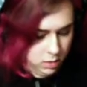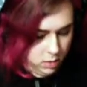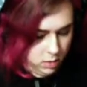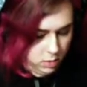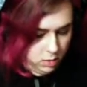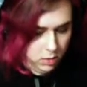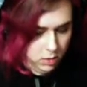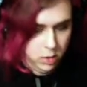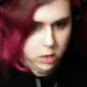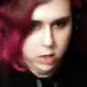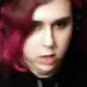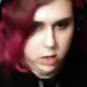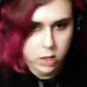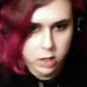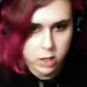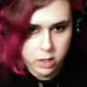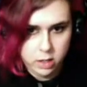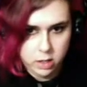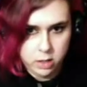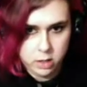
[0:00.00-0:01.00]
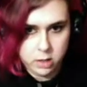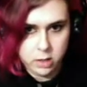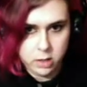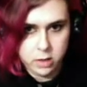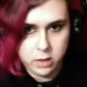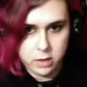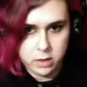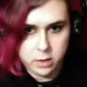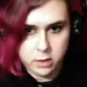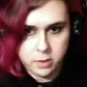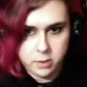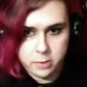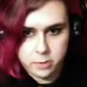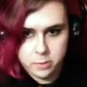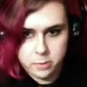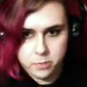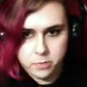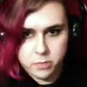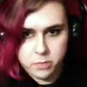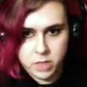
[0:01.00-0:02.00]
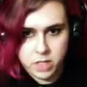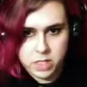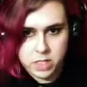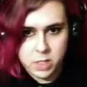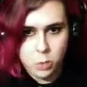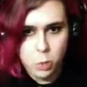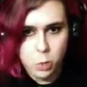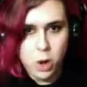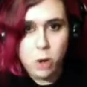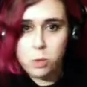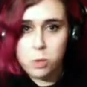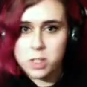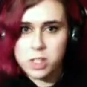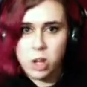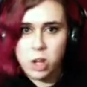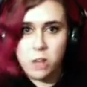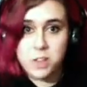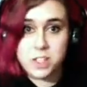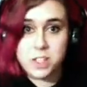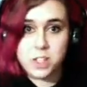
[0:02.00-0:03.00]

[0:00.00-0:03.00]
I'm good. See, where was all this